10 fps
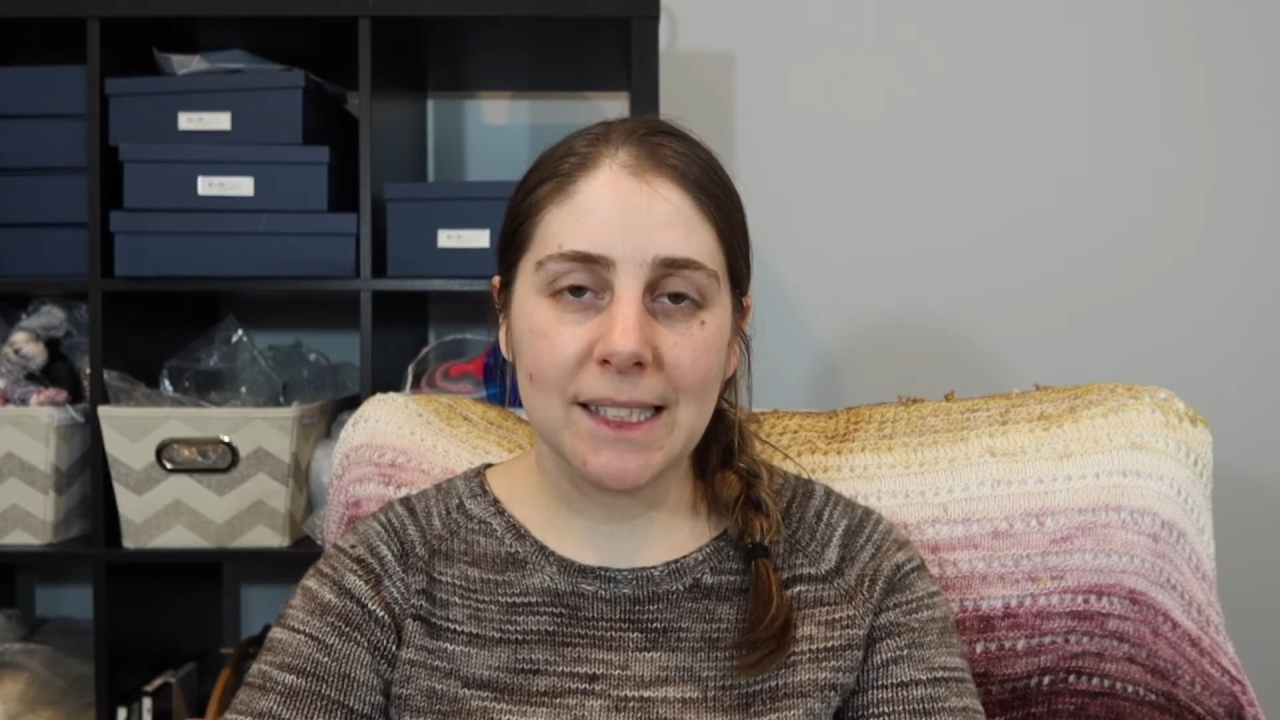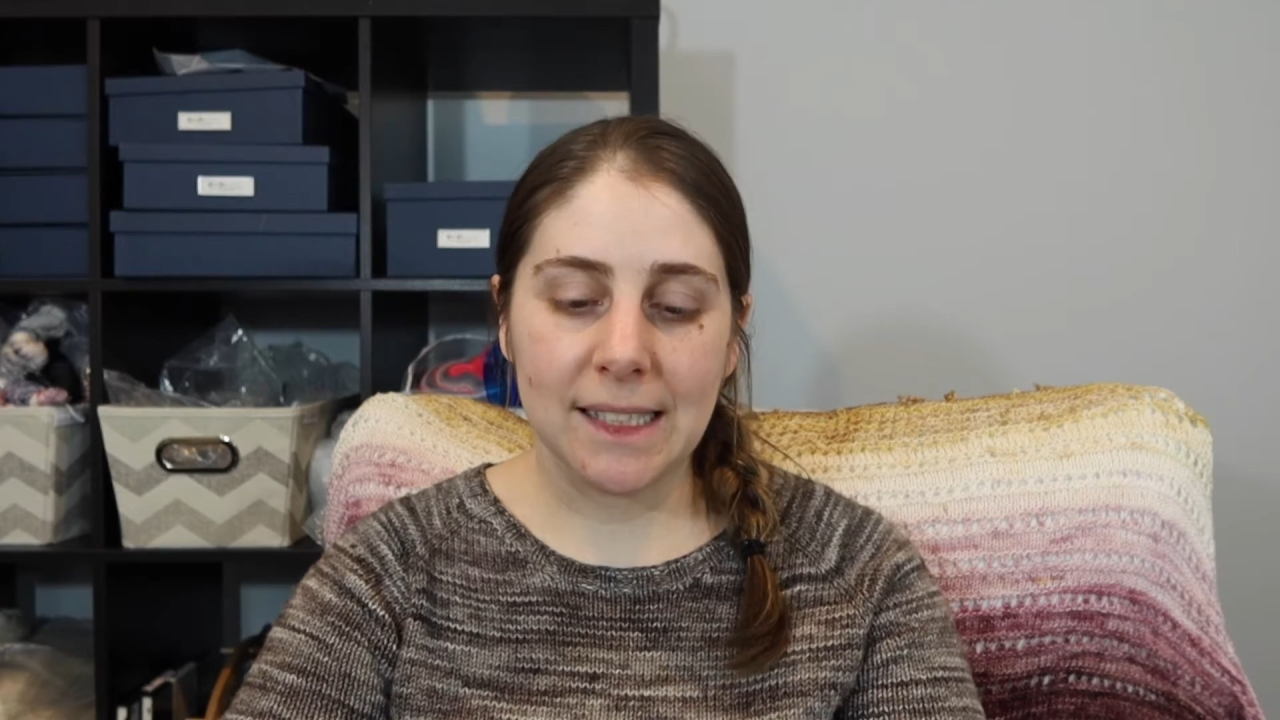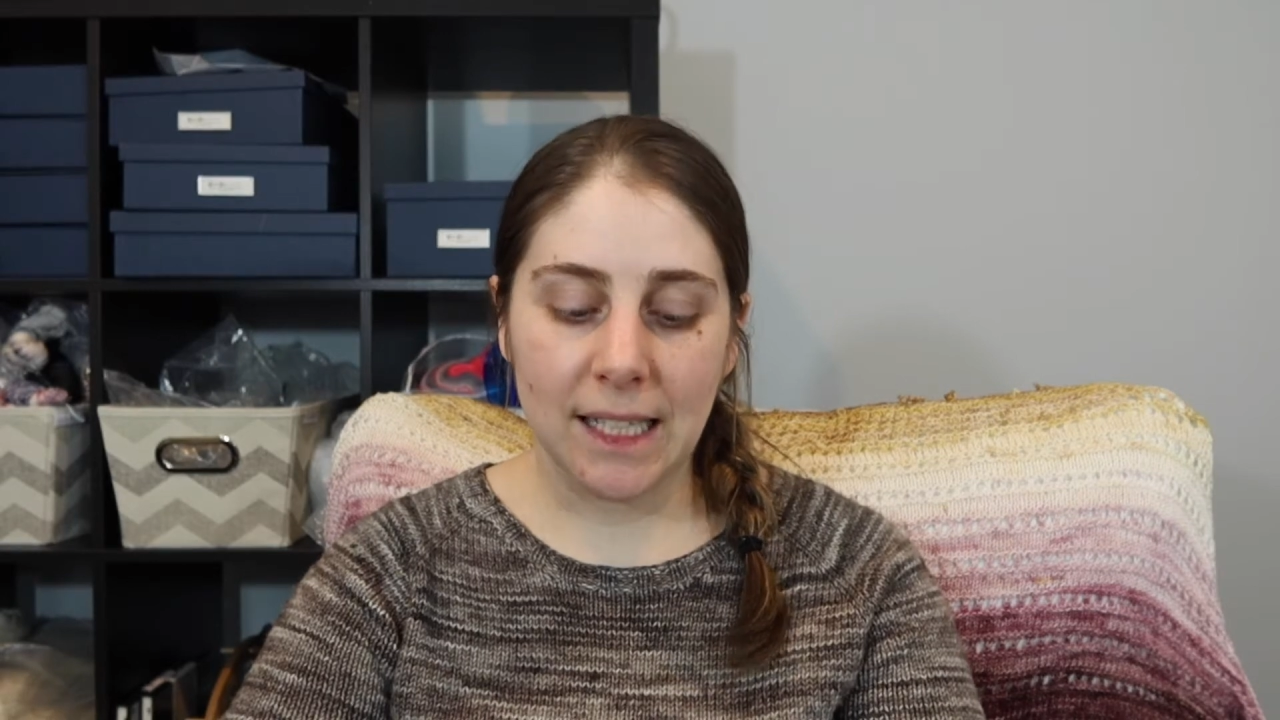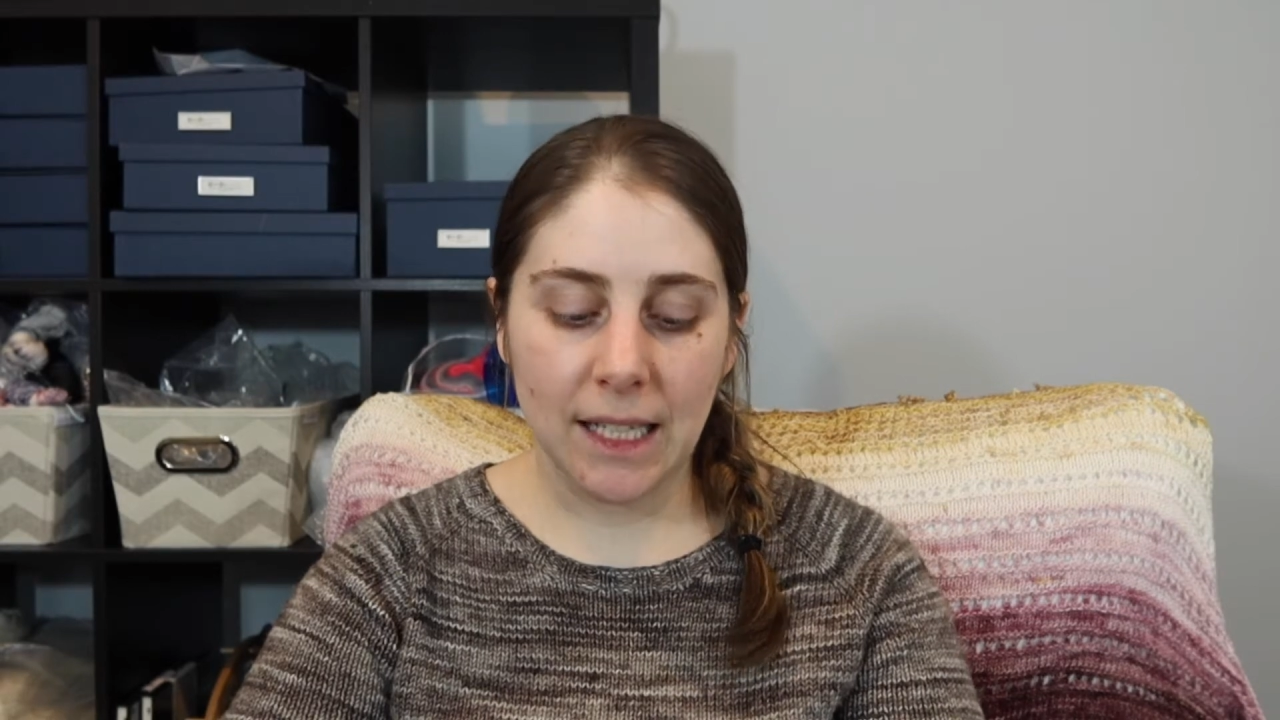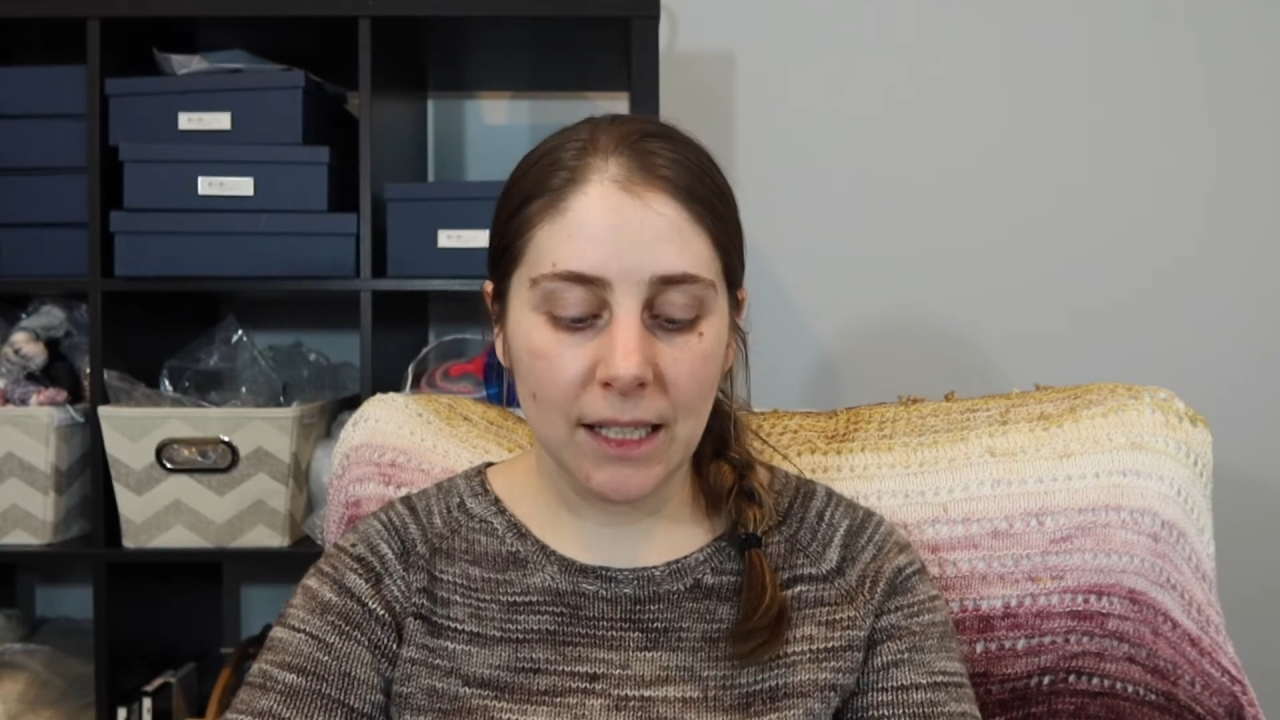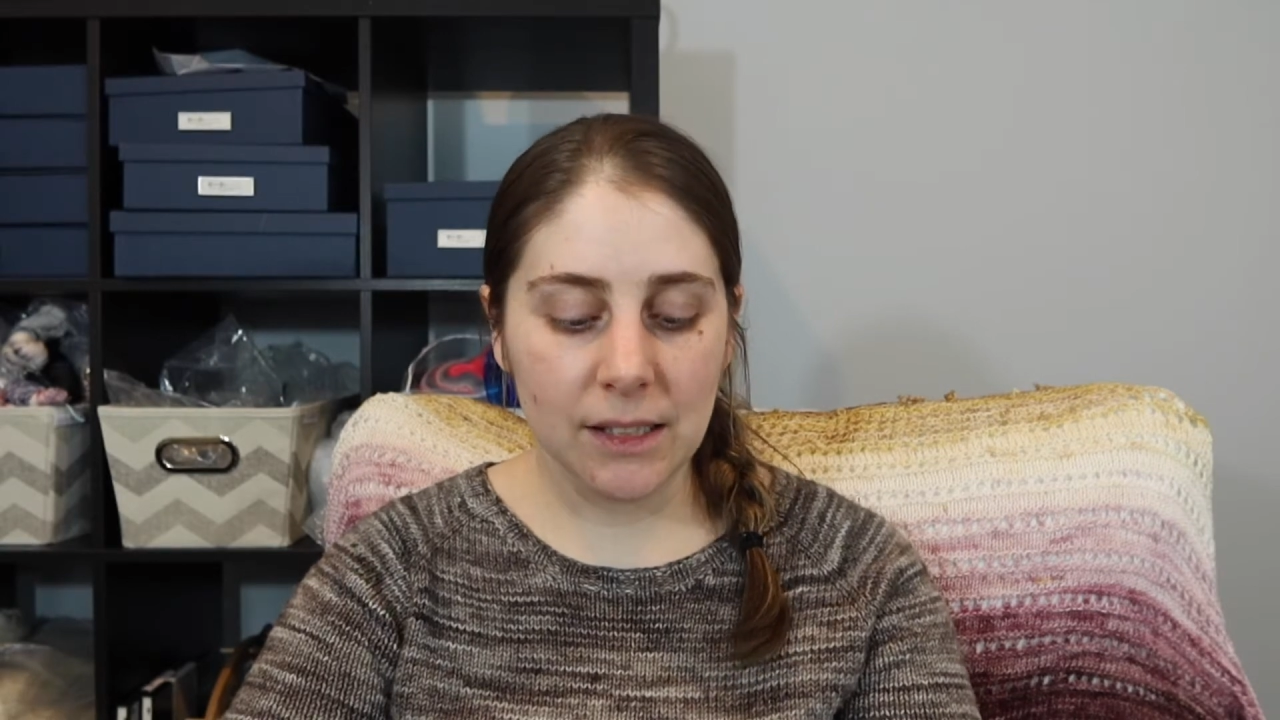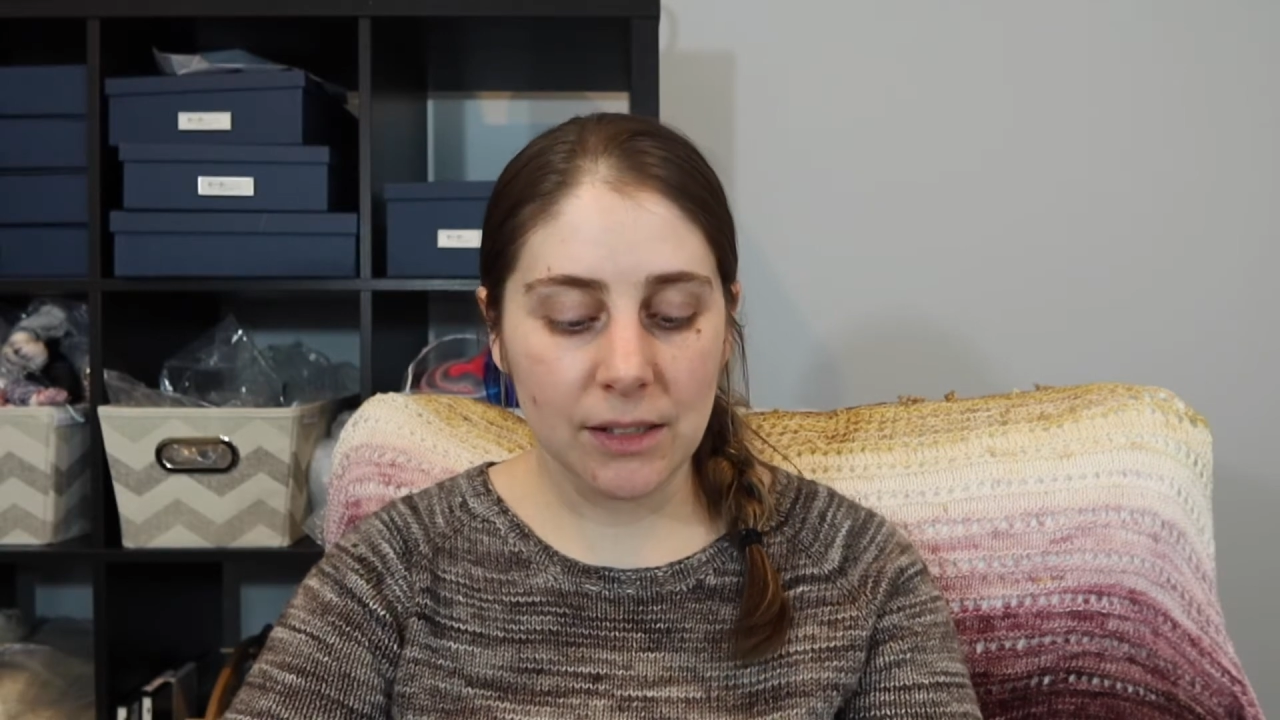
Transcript: seeing,